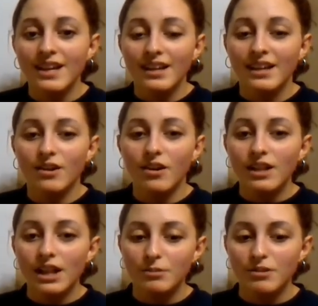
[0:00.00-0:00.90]
can all
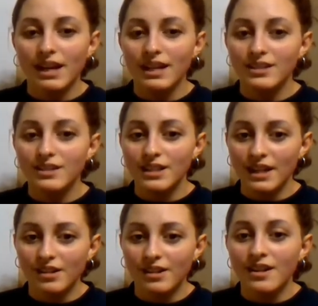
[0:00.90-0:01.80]
help you get
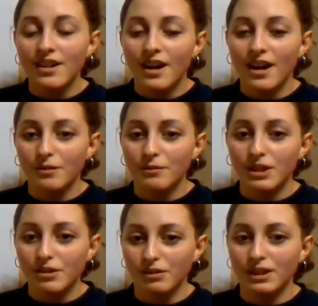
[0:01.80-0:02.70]
centered on what
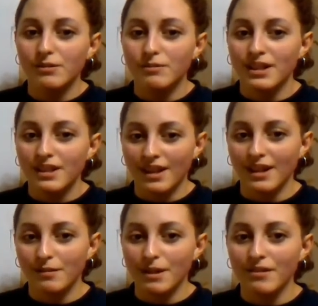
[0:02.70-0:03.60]
you really want to think
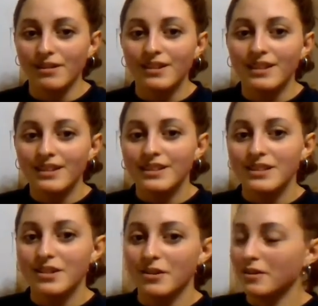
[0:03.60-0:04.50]
about. So